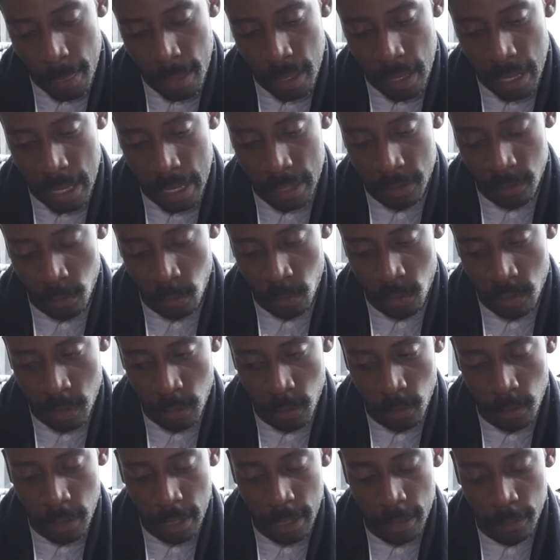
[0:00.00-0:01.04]
and
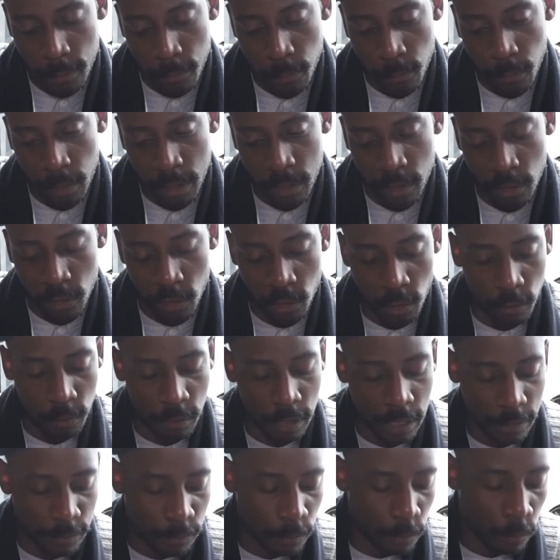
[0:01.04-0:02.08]
also like when you sort of
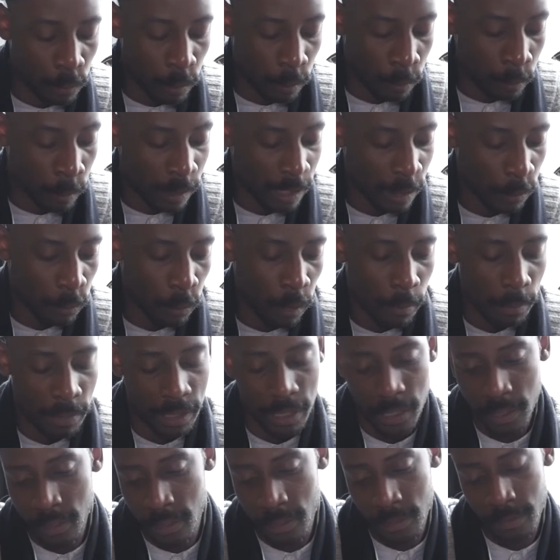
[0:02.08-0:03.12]
give them what they want, but
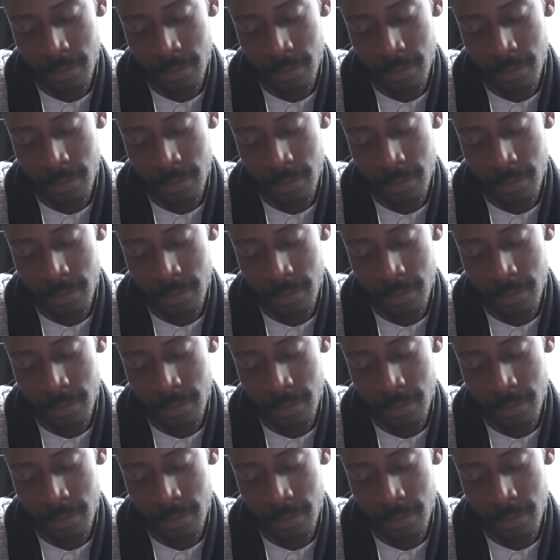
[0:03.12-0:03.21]
there's